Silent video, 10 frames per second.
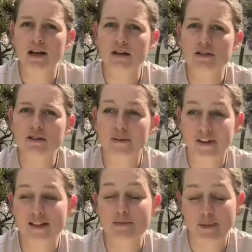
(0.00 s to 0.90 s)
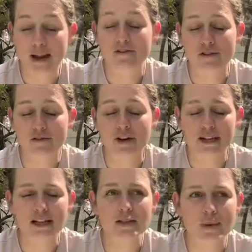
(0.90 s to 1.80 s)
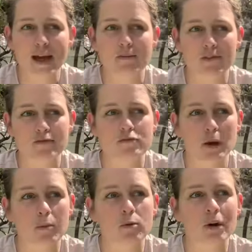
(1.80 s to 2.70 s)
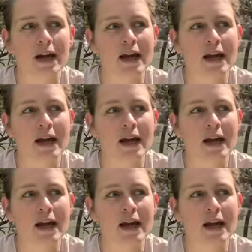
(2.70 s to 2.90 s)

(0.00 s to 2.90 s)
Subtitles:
So we've had this paddock for 3 years. We had a bit of trouble